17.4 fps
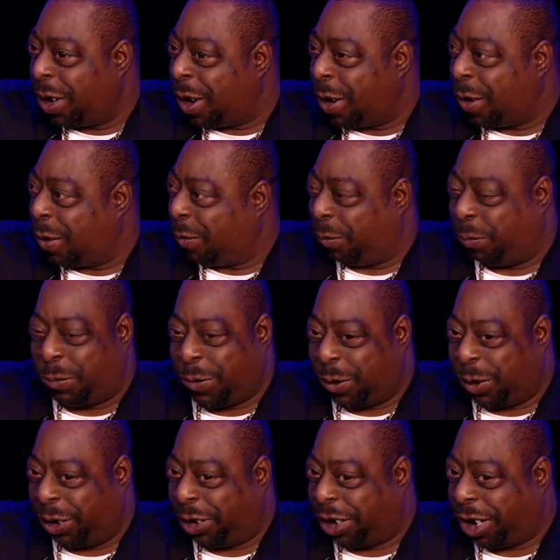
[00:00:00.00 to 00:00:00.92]
no,
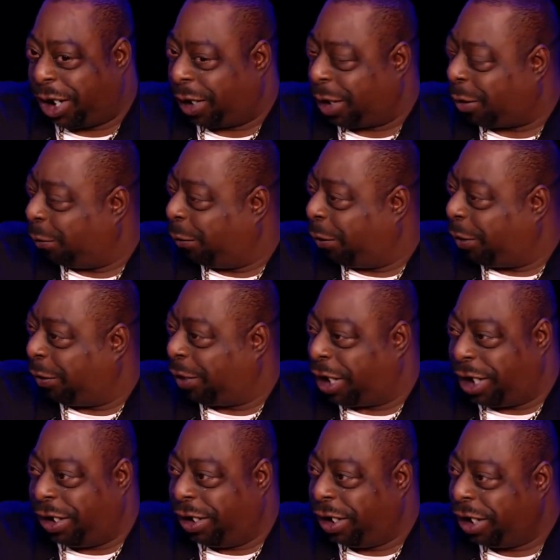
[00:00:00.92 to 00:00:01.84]
46. I'm
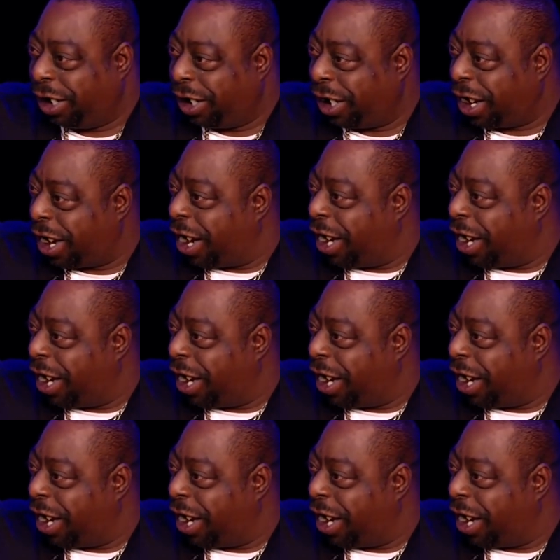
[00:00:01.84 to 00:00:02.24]
fucking